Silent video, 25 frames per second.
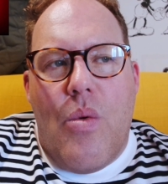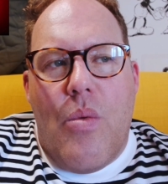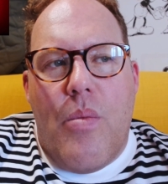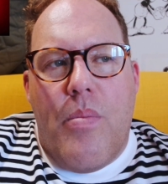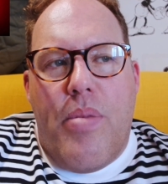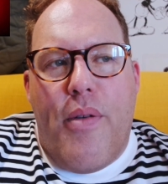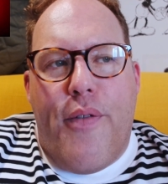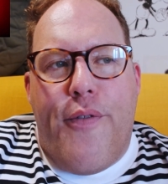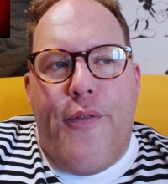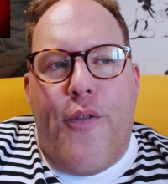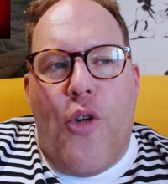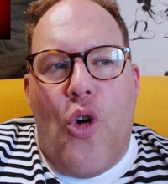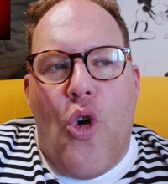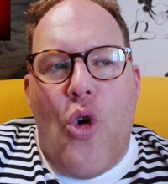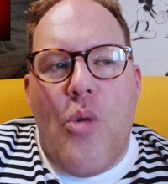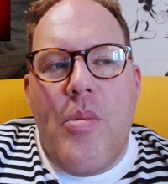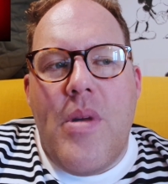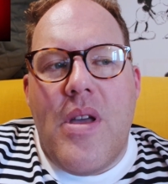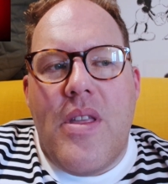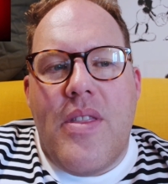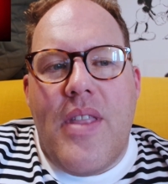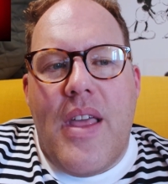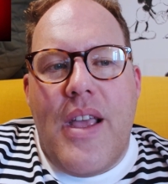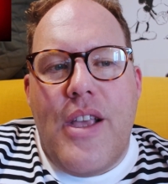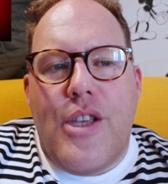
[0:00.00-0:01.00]

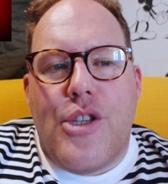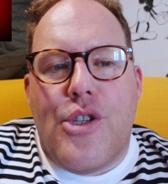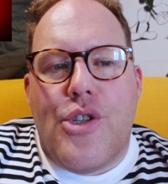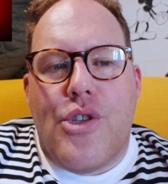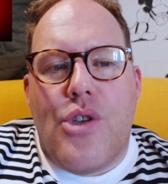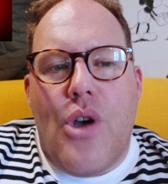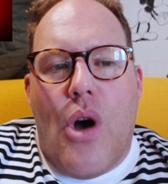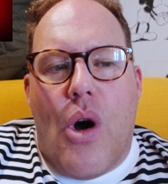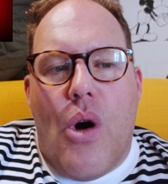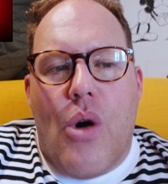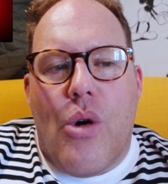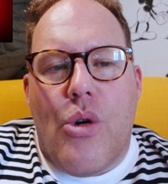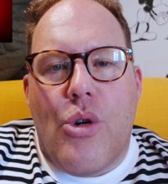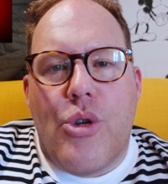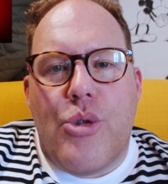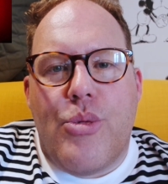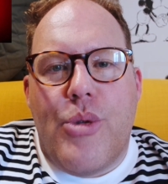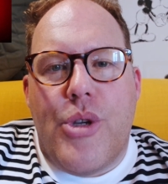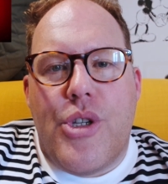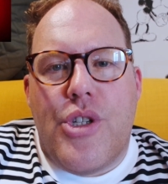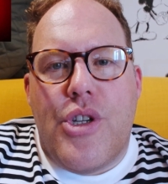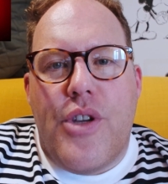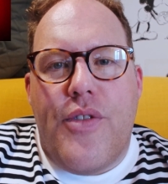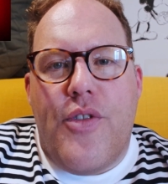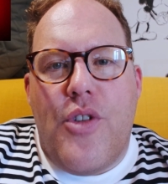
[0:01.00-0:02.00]
performing these songs,
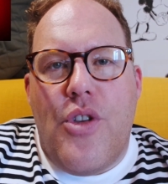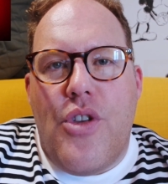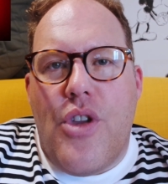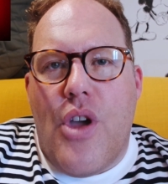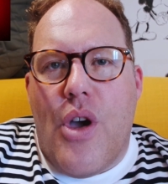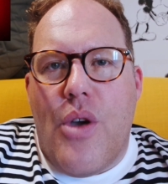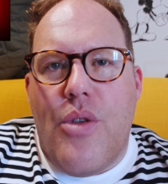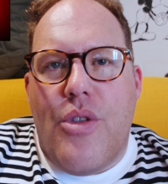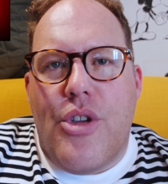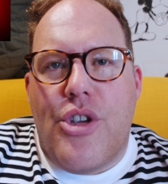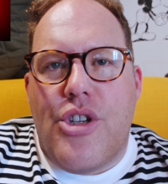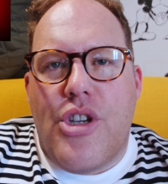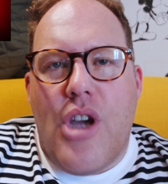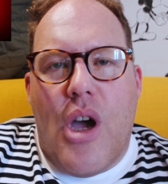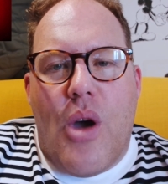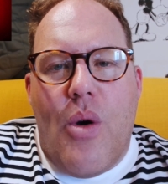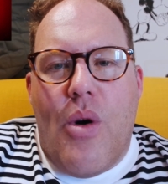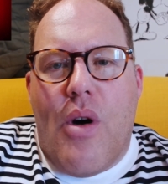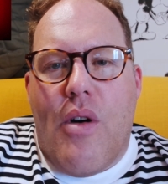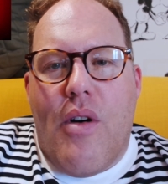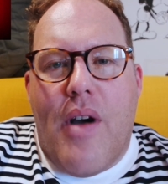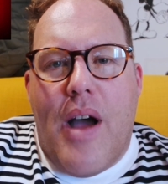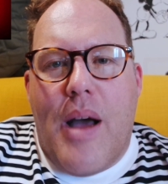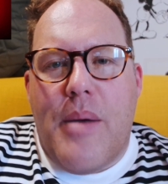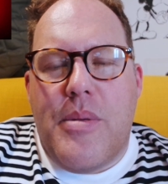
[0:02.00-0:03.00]
which, if you know the
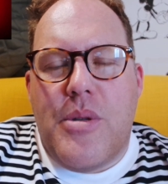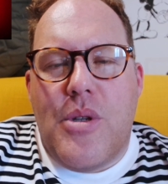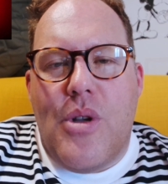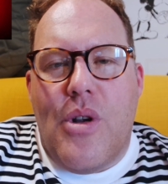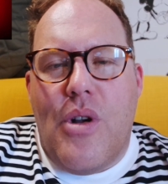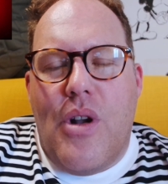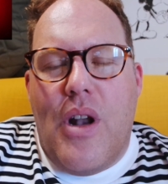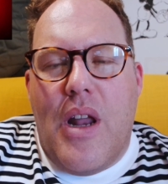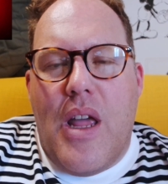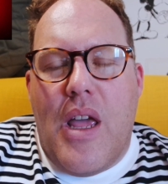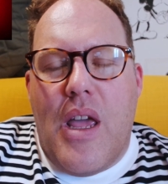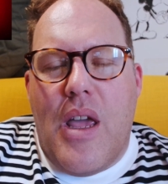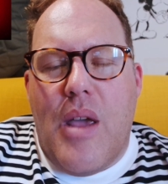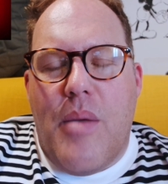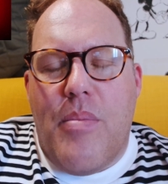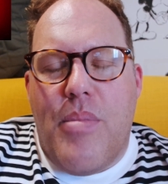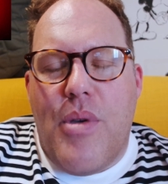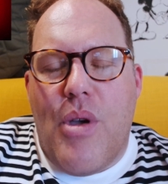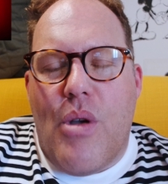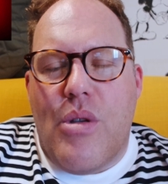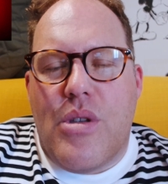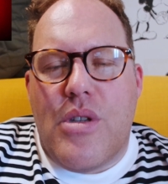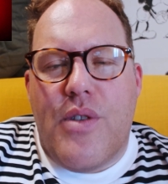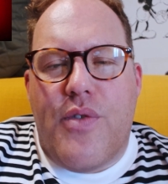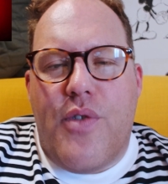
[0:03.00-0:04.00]
show, are absolutely
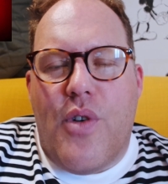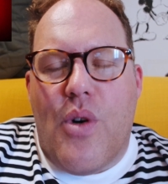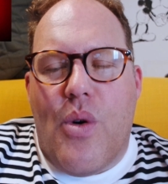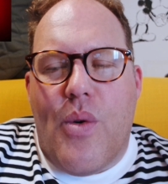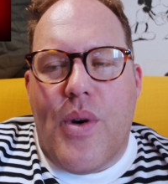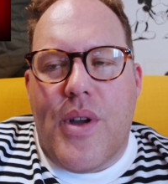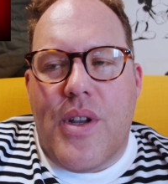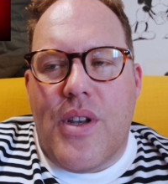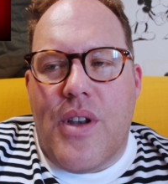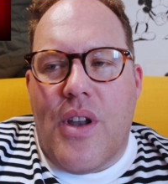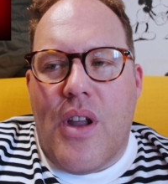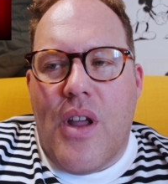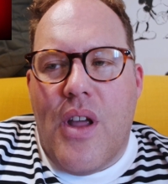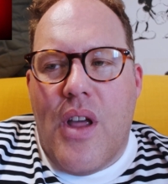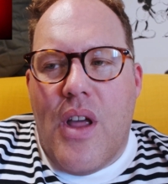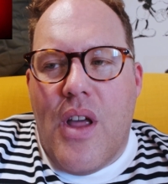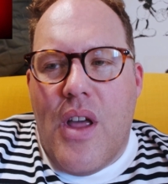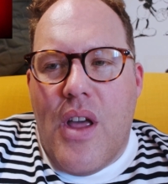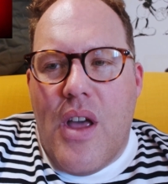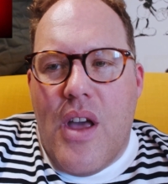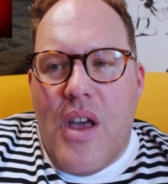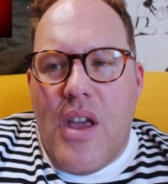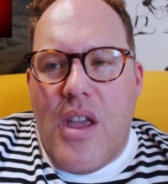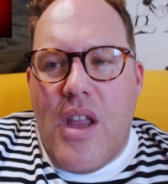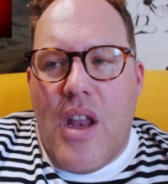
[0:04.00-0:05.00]
beautiful and
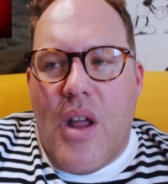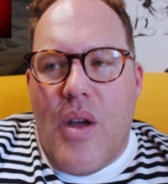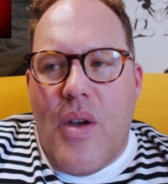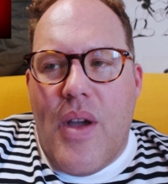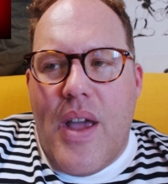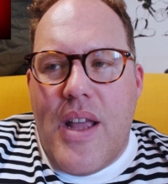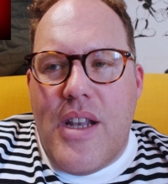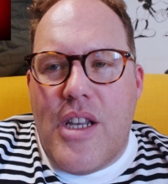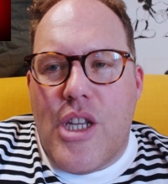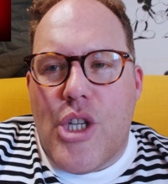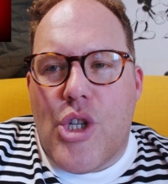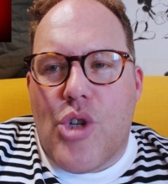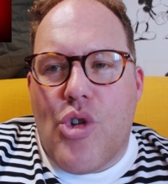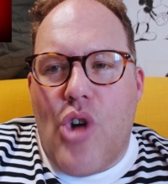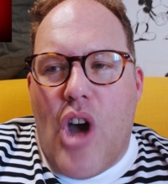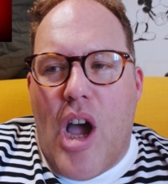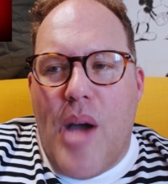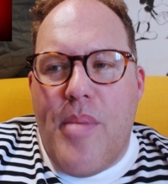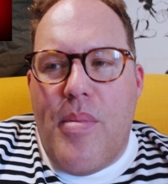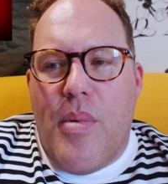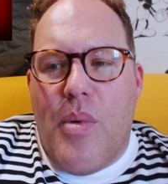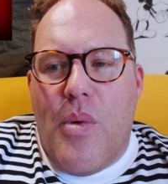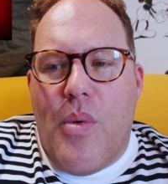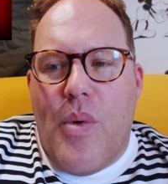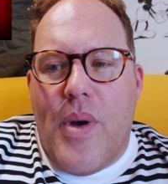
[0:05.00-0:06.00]

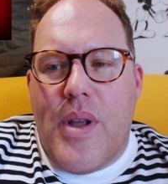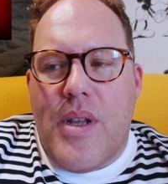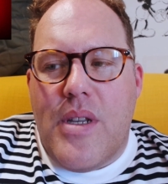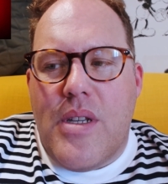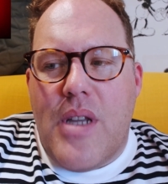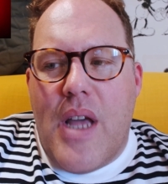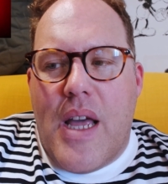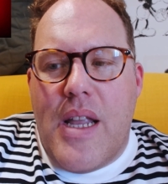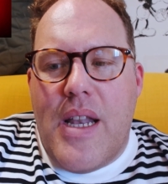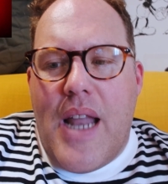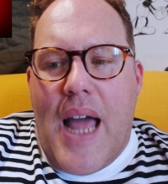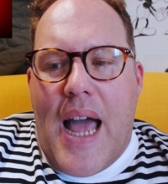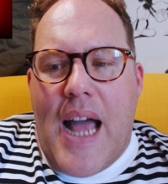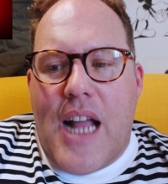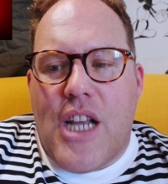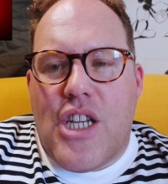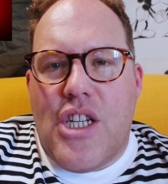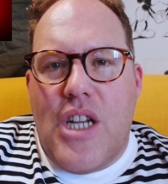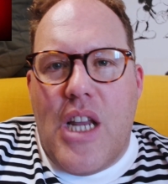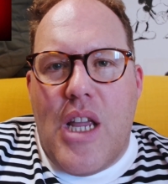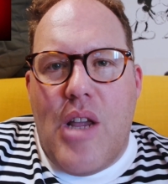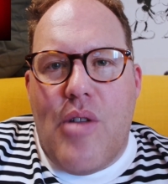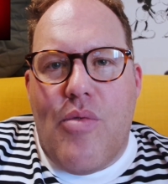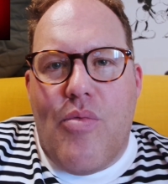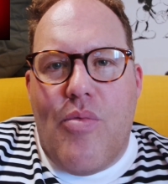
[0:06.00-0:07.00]
indescribable, and
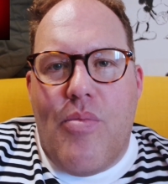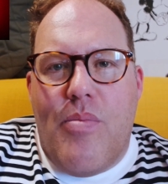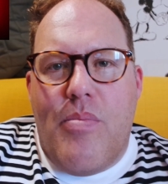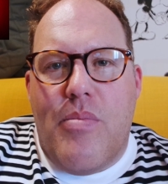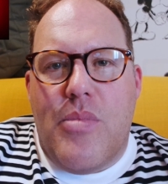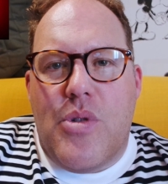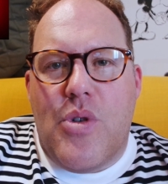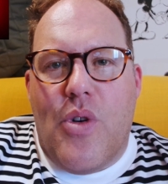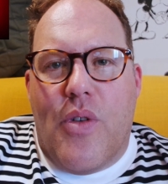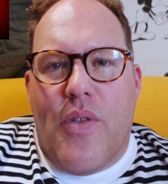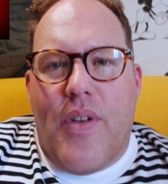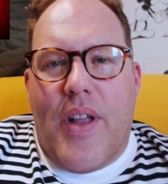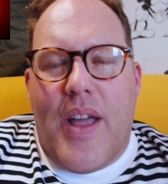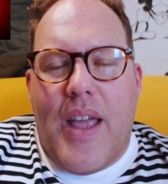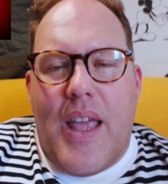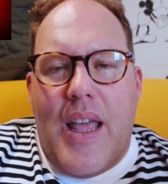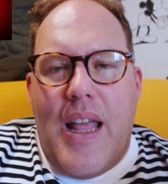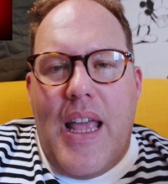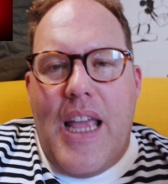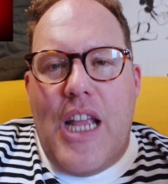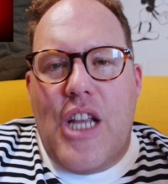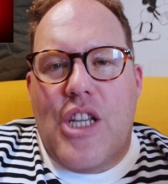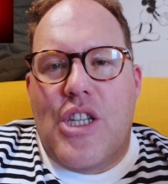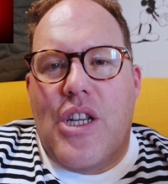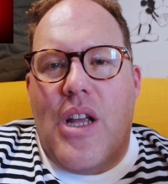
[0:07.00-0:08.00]
actually sort of like
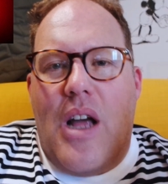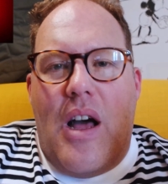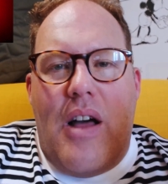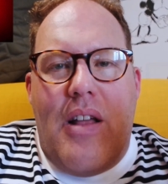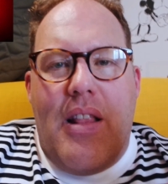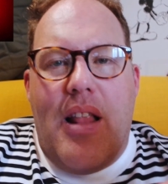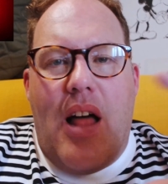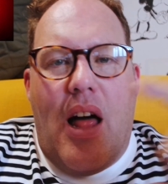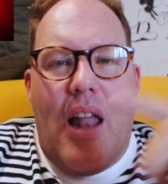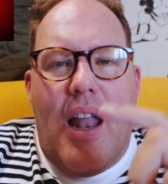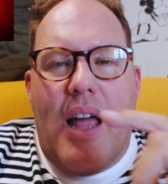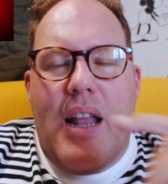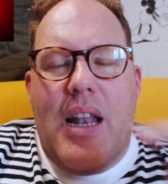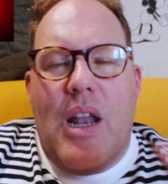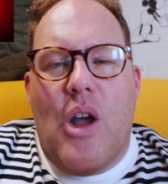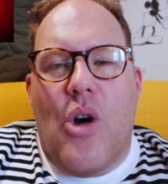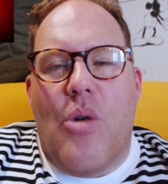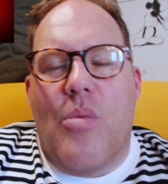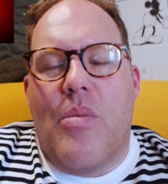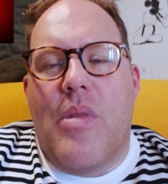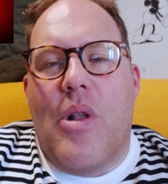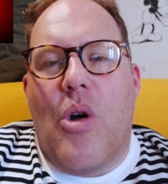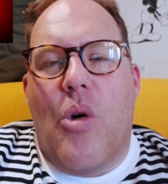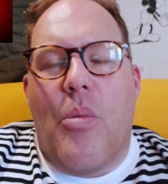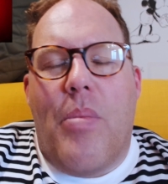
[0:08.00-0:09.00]
each are like
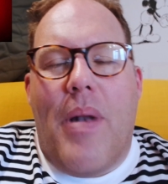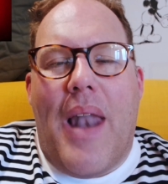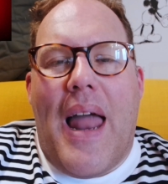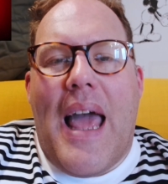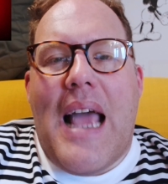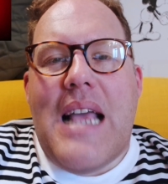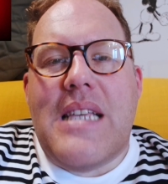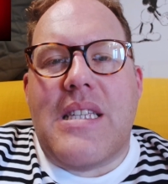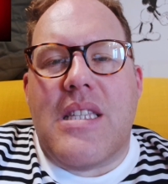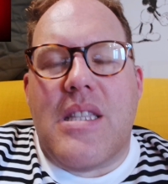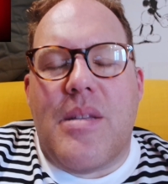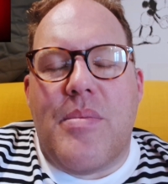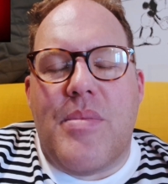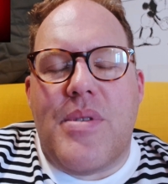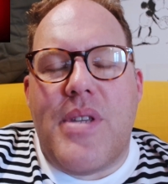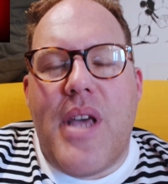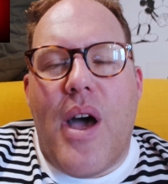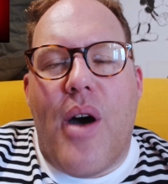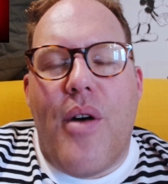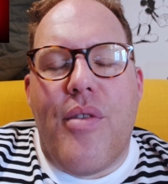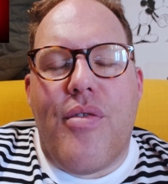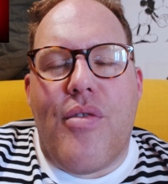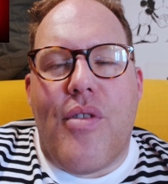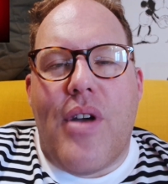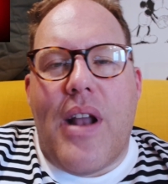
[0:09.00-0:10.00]
little plays in
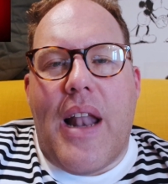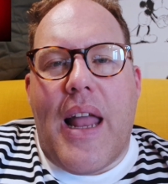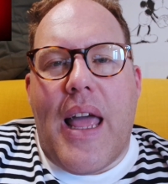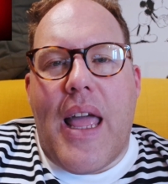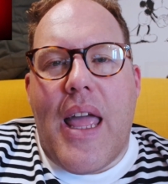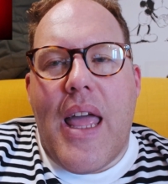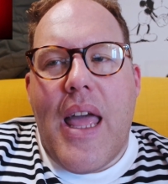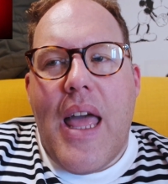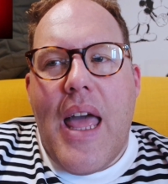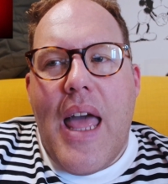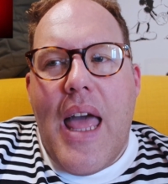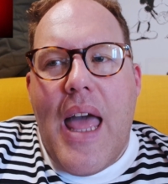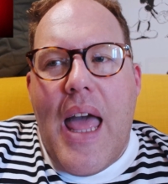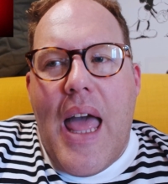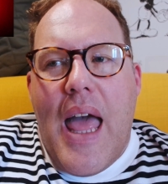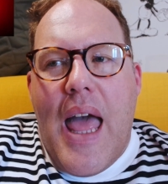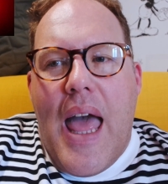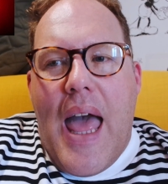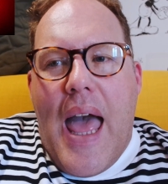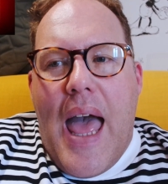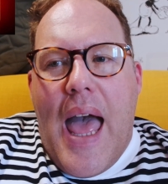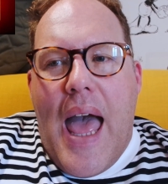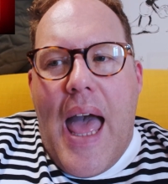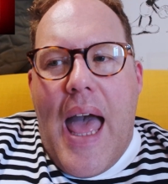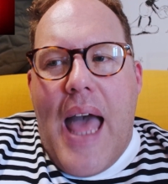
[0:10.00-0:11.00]
themselves, really.
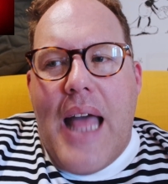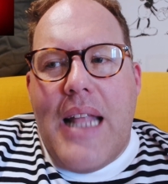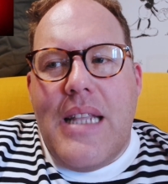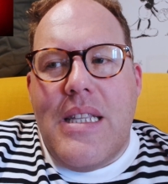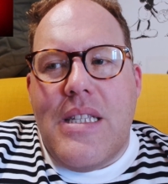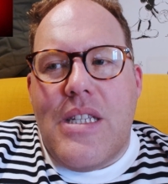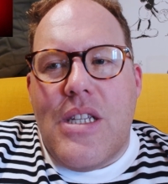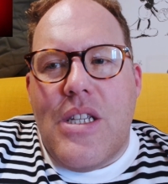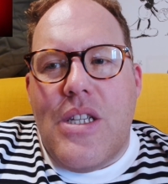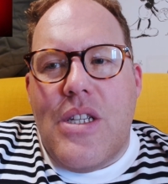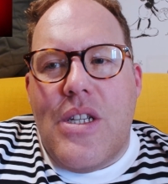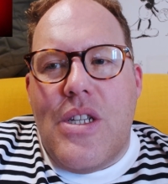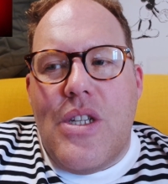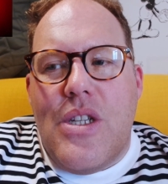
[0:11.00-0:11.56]
And